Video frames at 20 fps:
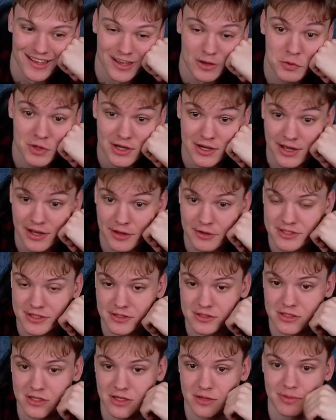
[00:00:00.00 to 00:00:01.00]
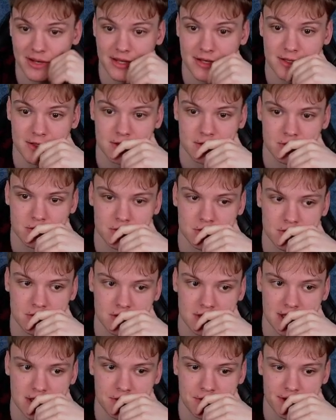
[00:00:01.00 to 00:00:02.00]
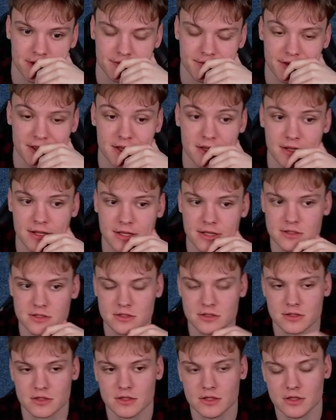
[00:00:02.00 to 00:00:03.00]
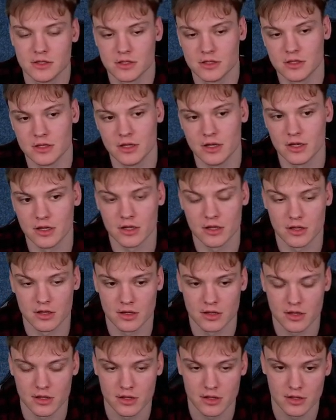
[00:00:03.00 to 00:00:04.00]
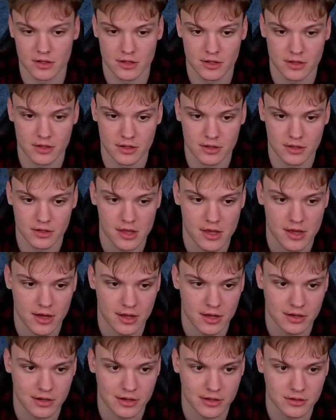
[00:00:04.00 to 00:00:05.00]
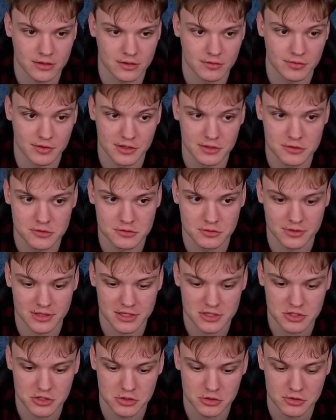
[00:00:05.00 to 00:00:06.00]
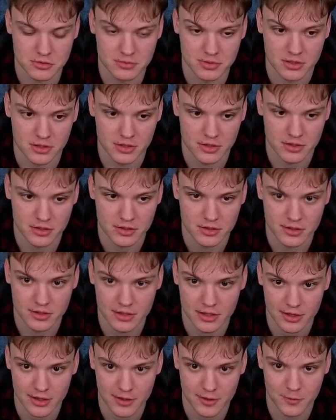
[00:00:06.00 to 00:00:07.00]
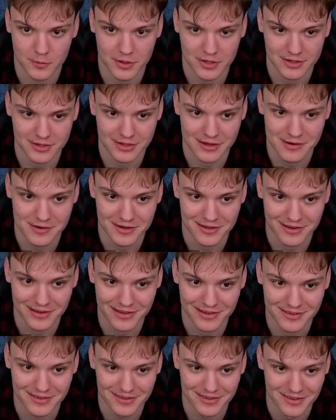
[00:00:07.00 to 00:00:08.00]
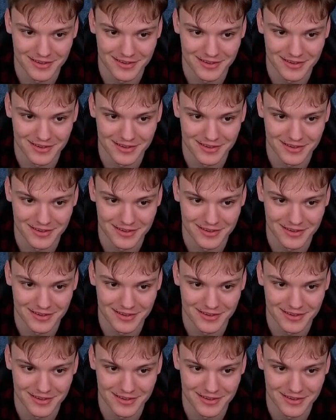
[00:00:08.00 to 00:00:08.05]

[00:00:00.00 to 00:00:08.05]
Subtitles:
Well, I was actually planning to take on f8 next. Yeah, like if he goes to h2, but he went there and like